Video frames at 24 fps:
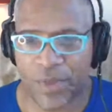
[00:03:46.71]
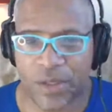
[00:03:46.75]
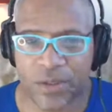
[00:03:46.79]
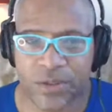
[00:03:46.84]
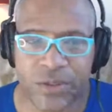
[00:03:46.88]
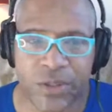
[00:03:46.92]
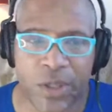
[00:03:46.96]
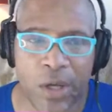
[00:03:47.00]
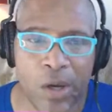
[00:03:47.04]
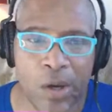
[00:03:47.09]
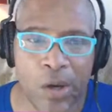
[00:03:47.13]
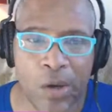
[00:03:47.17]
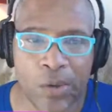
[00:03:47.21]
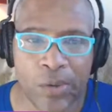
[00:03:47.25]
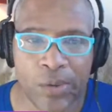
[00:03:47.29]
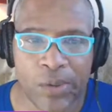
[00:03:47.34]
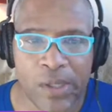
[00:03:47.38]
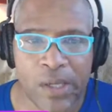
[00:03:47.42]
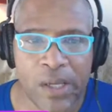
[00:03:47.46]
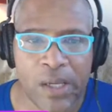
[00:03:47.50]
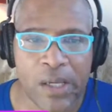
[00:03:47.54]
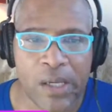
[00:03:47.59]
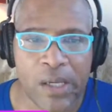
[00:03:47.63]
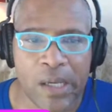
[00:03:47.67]
So
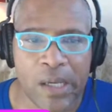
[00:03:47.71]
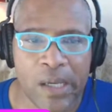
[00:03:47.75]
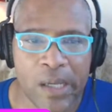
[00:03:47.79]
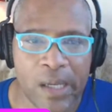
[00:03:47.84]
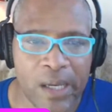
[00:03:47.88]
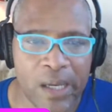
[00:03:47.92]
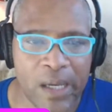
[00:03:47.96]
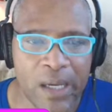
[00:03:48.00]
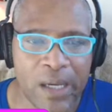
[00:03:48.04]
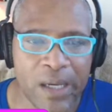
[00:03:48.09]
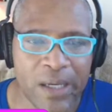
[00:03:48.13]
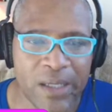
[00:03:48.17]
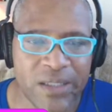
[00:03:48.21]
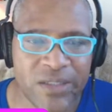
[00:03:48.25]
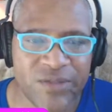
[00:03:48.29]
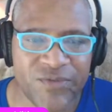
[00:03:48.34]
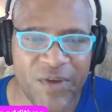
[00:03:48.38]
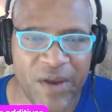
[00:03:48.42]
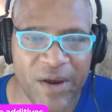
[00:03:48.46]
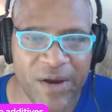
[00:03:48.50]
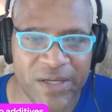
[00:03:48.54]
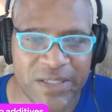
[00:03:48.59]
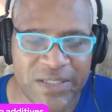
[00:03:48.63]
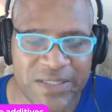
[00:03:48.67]
it's
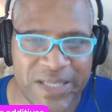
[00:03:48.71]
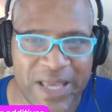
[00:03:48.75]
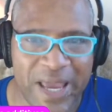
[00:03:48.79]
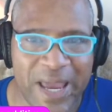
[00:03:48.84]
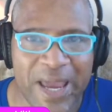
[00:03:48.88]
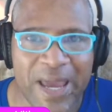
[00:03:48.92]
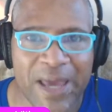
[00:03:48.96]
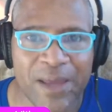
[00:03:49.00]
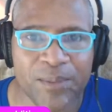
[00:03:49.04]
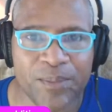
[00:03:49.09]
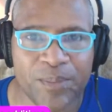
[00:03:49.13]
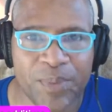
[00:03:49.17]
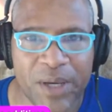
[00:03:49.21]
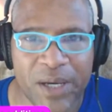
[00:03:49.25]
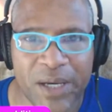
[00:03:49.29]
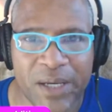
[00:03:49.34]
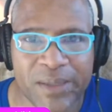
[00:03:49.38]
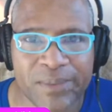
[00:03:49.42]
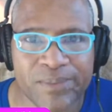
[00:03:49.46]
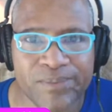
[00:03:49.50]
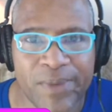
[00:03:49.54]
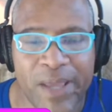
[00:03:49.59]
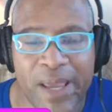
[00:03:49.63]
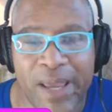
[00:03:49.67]
very sad,
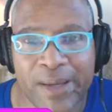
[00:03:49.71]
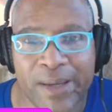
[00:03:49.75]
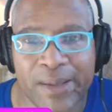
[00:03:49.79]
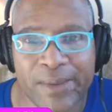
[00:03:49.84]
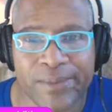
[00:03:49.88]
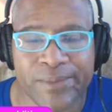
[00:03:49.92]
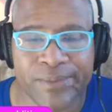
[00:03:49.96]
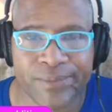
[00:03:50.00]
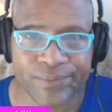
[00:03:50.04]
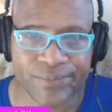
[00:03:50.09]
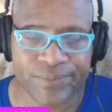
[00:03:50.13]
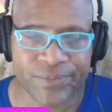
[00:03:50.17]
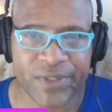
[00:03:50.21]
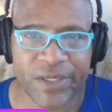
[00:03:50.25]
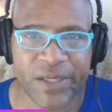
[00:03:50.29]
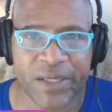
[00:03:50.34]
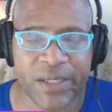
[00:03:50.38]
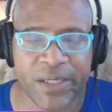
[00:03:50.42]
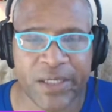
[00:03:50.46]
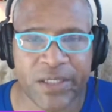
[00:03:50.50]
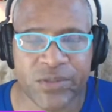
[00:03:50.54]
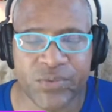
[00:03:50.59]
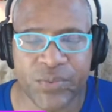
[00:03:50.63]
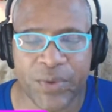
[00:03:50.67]
but hey, it
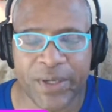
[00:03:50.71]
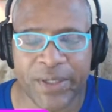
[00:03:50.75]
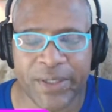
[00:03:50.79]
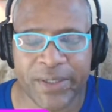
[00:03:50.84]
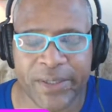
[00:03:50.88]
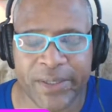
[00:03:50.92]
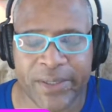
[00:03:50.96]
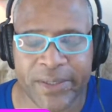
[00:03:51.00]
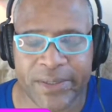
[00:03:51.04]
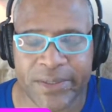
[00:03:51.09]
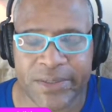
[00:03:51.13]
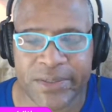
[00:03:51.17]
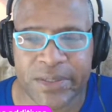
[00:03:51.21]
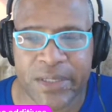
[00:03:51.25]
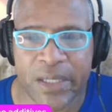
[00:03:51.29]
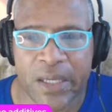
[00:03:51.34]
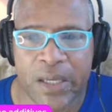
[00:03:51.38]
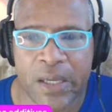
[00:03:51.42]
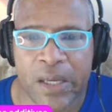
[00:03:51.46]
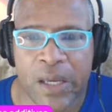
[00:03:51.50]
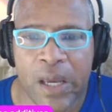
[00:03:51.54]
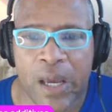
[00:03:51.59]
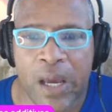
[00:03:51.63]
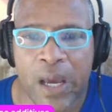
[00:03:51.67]
is what it is.
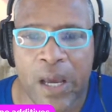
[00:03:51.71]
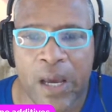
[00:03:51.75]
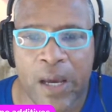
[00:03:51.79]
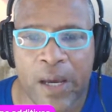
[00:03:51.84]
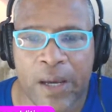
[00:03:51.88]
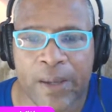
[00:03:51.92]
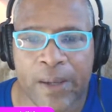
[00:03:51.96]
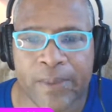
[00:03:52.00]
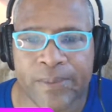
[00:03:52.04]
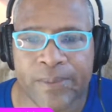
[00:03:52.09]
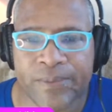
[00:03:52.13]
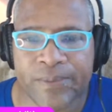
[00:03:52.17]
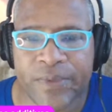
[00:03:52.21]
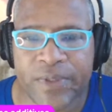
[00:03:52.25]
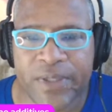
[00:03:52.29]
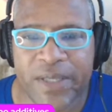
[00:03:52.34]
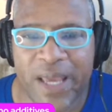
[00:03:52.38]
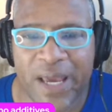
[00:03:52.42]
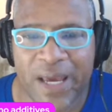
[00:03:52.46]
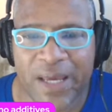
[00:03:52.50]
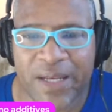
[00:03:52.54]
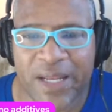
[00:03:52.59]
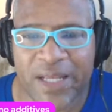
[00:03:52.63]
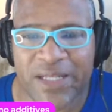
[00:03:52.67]

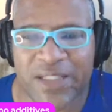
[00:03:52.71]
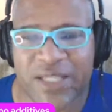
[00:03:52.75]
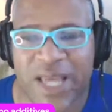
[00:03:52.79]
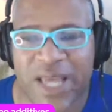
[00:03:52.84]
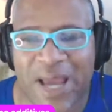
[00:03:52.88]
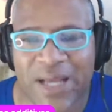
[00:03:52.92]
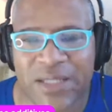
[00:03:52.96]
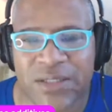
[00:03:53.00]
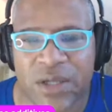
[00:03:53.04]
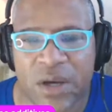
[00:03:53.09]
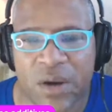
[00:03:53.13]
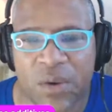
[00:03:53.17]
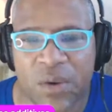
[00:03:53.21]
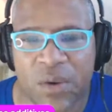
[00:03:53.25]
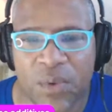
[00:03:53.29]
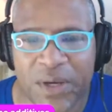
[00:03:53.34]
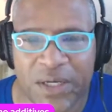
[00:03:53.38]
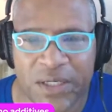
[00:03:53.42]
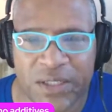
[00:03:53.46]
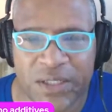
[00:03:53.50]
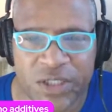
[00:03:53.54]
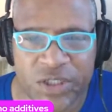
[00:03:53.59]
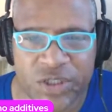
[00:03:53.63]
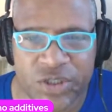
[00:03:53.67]
Yeah, they tacked on
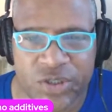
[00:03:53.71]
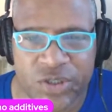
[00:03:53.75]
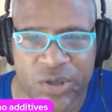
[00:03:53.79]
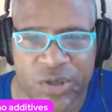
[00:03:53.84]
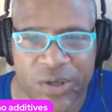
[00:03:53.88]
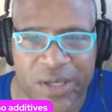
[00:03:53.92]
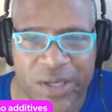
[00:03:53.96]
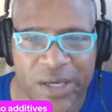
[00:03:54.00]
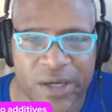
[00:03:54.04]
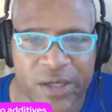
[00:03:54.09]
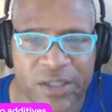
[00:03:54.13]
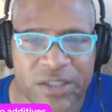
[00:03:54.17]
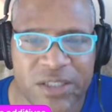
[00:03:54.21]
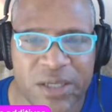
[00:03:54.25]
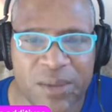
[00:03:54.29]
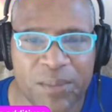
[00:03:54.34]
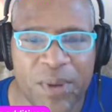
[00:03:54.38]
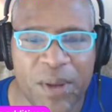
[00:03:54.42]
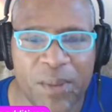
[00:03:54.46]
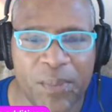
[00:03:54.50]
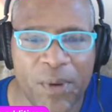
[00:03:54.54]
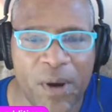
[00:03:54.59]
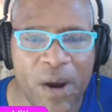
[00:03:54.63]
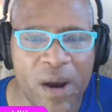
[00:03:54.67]
1 additional year. Some
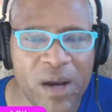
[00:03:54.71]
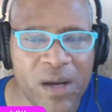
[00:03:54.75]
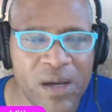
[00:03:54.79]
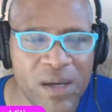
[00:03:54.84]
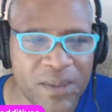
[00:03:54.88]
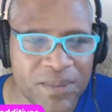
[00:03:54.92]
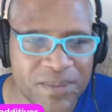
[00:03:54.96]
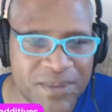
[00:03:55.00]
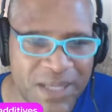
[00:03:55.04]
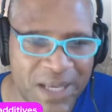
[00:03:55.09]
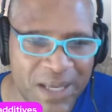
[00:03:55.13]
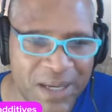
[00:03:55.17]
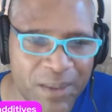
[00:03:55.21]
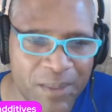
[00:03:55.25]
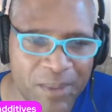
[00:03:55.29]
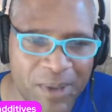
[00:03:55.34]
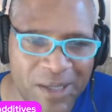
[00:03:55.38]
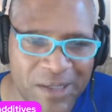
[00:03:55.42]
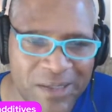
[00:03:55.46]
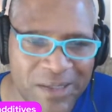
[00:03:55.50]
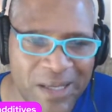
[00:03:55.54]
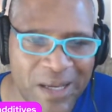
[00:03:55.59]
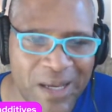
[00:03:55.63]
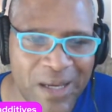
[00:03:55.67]
people are upset
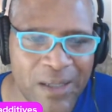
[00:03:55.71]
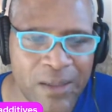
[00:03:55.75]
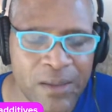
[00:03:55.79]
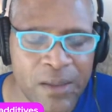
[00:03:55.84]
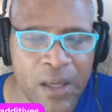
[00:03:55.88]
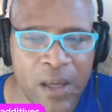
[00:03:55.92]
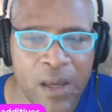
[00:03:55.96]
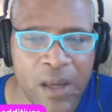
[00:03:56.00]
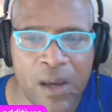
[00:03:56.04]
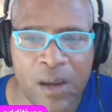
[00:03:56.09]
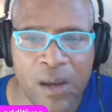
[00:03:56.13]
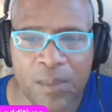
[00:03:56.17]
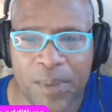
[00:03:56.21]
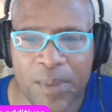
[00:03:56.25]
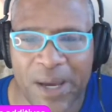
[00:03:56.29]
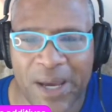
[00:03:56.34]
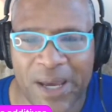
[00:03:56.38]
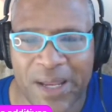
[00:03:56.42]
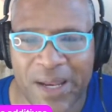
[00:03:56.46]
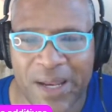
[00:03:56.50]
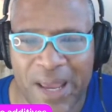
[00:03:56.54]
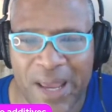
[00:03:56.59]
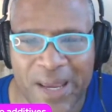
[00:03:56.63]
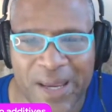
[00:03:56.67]
about that,
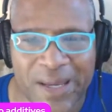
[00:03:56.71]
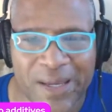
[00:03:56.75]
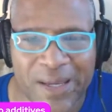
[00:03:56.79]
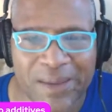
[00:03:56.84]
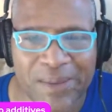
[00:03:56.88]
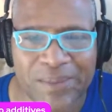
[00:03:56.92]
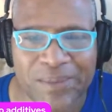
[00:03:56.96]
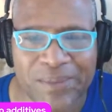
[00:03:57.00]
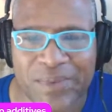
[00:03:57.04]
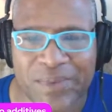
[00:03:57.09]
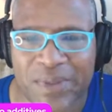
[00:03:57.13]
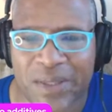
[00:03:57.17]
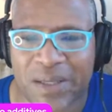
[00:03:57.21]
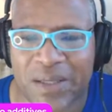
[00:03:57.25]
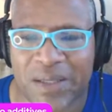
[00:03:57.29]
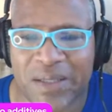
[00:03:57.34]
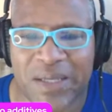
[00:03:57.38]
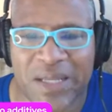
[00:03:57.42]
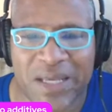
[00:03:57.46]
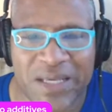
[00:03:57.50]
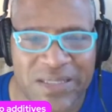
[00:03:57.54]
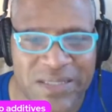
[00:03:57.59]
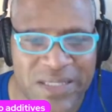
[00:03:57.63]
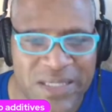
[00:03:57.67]
but hey, at
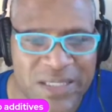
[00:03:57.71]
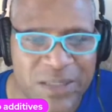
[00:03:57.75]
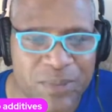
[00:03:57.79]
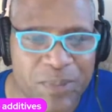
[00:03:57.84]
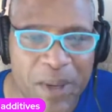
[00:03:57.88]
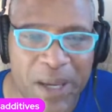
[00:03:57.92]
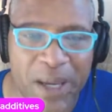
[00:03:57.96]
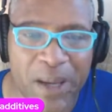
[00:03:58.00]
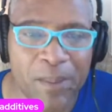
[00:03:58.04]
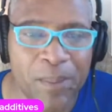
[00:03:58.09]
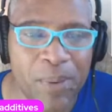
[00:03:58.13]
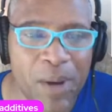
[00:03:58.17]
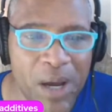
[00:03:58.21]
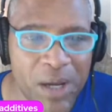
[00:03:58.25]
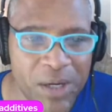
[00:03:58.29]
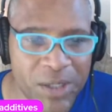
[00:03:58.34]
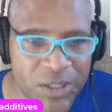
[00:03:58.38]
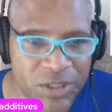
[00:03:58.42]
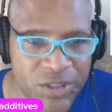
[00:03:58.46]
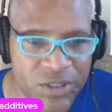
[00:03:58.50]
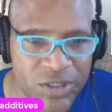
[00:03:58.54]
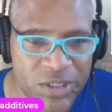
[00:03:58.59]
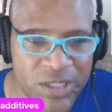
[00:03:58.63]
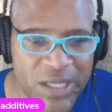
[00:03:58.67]
least he's being
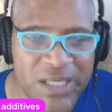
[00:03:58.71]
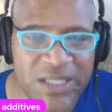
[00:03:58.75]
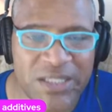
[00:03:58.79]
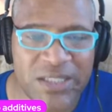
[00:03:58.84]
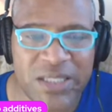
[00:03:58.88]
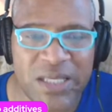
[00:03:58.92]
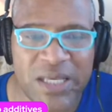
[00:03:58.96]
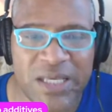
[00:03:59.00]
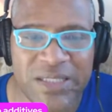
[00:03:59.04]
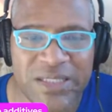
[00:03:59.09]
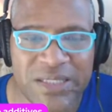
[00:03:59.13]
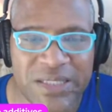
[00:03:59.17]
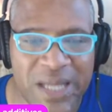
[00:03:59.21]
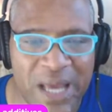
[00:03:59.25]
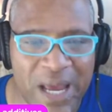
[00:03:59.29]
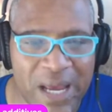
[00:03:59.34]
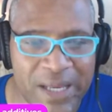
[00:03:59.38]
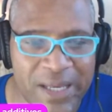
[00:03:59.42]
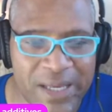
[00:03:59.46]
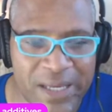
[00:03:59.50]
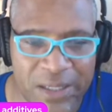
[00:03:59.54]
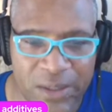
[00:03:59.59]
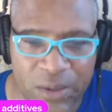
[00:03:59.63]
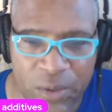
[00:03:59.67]
punished. At least he's
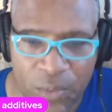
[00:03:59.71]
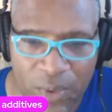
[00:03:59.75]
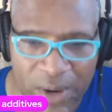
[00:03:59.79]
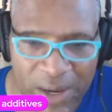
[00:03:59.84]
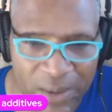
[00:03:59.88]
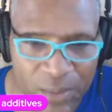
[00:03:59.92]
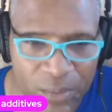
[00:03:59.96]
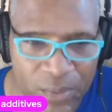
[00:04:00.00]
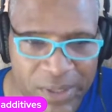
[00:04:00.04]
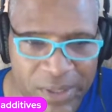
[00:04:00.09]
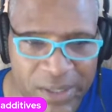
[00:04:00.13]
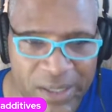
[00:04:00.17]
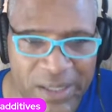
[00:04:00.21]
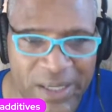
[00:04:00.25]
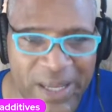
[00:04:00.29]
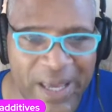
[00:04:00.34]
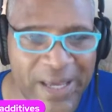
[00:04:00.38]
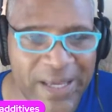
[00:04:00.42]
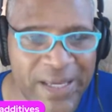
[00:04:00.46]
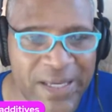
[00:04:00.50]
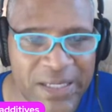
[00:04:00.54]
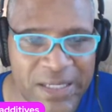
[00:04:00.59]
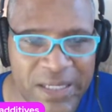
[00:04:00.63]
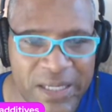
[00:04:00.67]
not getting away with it
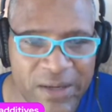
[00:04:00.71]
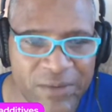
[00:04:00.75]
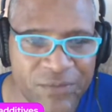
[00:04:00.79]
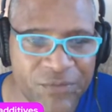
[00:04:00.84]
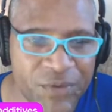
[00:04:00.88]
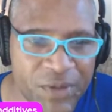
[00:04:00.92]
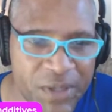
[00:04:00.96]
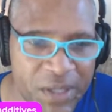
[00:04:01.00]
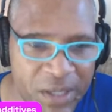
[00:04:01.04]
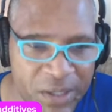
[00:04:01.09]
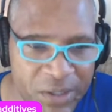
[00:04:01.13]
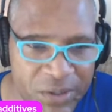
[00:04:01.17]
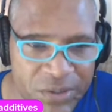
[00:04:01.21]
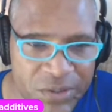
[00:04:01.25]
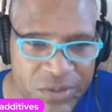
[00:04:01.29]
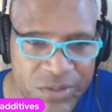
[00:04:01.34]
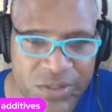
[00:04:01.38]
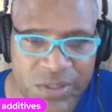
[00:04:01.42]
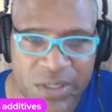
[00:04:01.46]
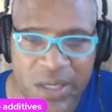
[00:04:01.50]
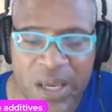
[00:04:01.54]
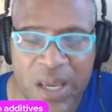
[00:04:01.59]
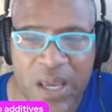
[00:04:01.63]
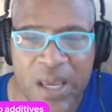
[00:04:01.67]
like he did for
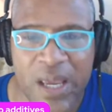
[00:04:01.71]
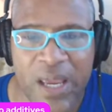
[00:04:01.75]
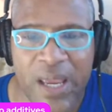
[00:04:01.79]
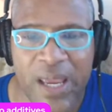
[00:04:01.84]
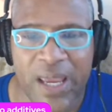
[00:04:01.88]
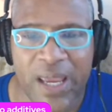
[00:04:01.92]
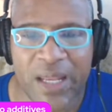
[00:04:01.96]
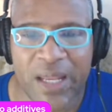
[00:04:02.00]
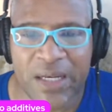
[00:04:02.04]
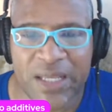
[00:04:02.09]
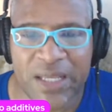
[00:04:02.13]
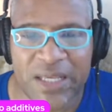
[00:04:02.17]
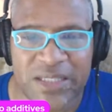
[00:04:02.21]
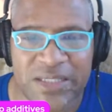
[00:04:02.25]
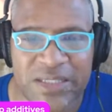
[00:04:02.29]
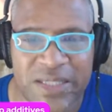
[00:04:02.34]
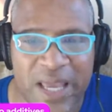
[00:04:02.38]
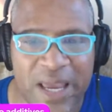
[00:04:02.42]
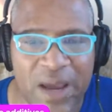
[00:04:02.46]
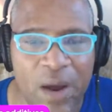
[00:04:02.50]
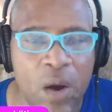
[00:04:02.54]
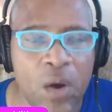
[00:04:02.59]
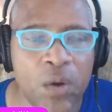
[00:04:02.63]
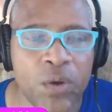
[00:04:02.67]
years. And at least
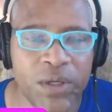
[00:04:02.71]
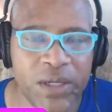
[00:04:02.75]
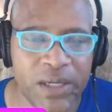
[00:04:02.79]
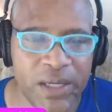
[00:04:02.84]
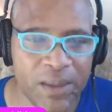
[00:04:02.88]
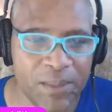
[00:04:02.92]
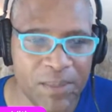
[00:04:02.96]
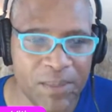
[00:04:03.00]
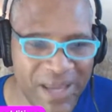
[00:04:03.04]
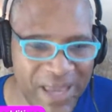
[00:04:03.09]
they holding him